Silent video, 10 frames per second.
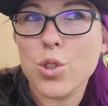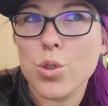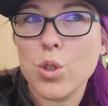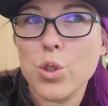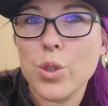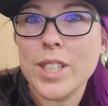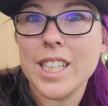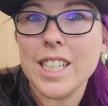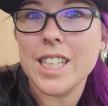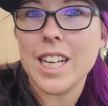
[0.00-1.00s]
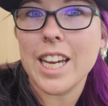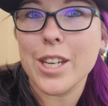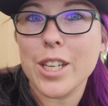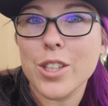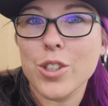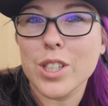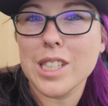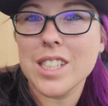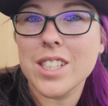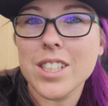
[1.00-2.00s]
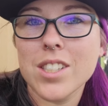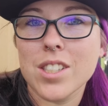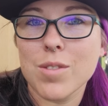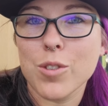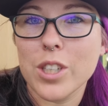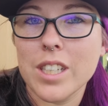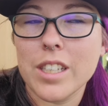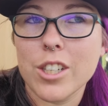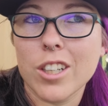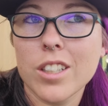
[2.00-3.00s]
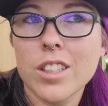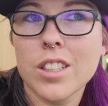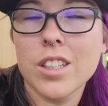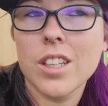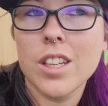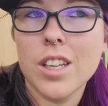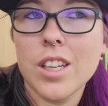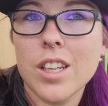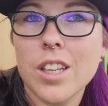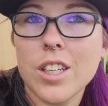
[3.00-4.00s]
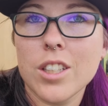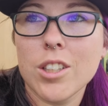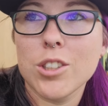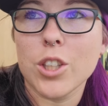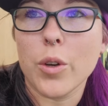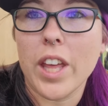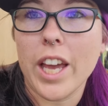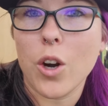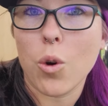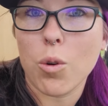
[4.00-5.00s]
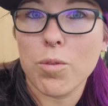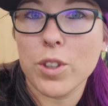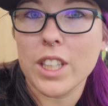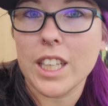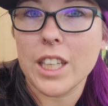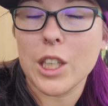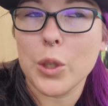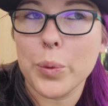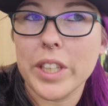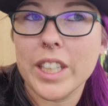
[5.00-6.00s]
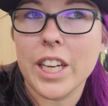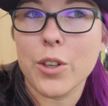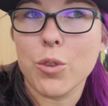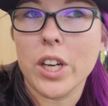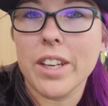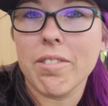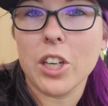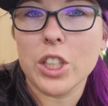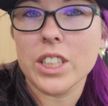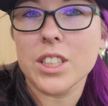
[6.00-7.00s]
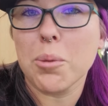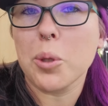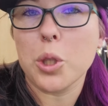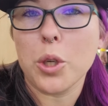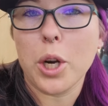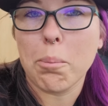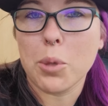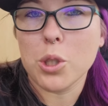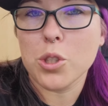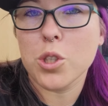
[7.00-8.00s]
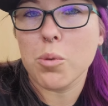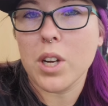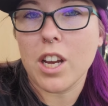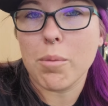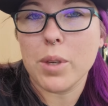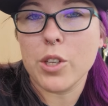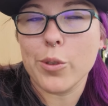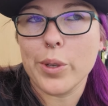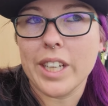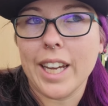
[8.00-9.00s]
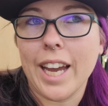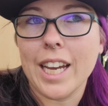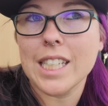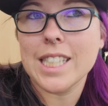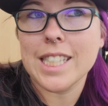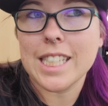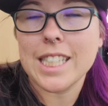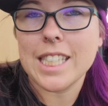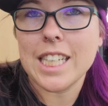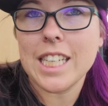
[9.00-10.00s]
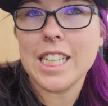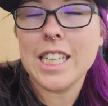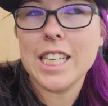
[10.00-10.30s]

to get a good 60 foot here so that hopefully we can run very similar numbers to what I've been doing at 60.